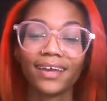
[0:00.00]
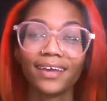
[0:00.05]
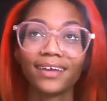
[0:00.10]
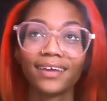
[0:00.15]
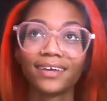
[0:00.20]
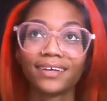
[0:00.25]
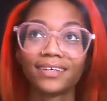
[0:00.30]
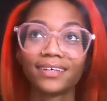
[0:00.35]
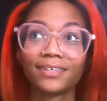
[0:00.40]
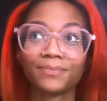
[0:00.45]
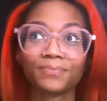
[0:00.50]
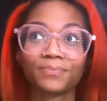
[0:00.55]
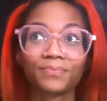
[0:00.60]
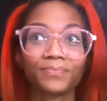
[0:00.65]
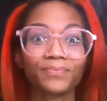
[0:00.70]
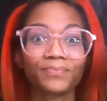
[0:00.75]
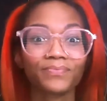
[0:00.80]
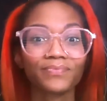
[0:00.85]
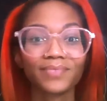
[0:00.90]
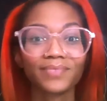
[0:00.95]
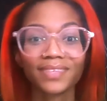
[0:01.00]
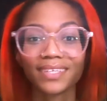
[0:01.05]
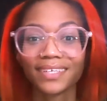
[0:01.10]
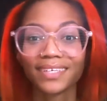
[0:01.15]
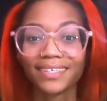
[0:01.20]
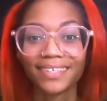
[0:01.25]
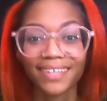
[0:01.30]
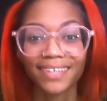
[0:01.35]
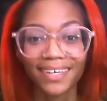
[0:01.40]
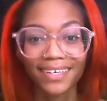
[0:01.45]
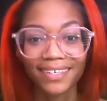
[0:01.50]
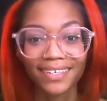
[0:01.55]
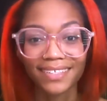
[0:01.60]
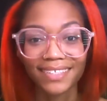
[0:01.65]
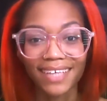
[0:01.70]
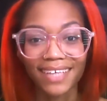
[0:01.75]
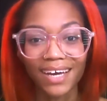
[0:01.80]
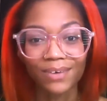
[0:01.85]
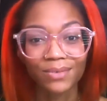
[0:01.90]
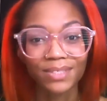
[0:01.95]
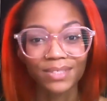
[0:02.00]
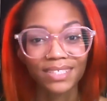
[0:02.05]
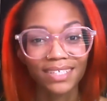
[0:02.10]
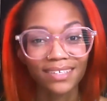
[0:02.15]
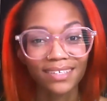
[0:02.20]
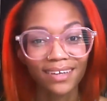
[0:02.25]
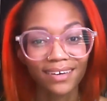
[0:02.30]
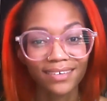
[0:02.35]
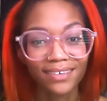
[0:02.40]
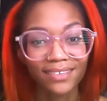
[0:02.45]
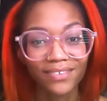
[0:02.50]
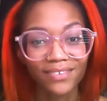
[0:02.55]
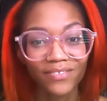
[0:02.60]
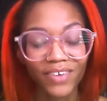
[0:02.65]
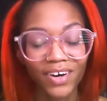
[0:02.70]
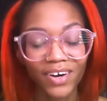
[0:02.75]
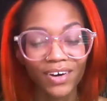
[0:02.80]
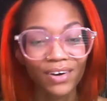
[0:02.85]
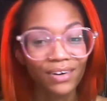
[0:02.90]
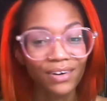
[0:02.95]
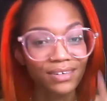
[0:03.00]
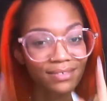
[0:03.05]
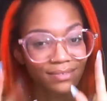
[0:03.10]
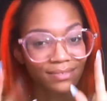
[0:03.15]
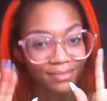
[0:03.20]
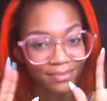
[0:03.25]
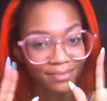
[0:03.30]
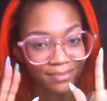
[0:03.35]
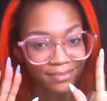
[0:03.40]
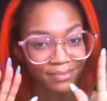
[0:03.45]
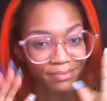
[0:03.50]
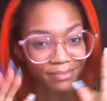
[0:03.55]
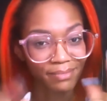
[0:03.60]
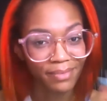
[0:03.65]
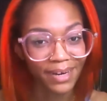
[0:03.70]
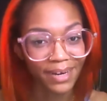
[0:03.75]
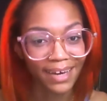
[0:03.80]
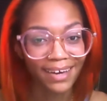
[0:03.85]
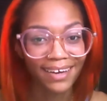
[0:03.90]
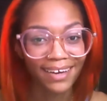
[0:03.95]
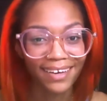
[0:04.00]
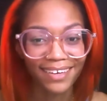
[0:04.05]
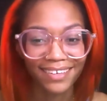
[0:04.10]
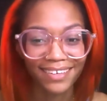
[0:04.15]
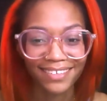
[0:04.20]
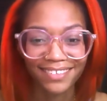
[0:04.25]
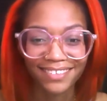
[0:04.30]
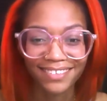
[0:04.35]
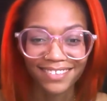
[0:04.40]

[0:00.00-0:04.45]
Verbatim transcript: And yes, I will see y'all in the fall. Bye.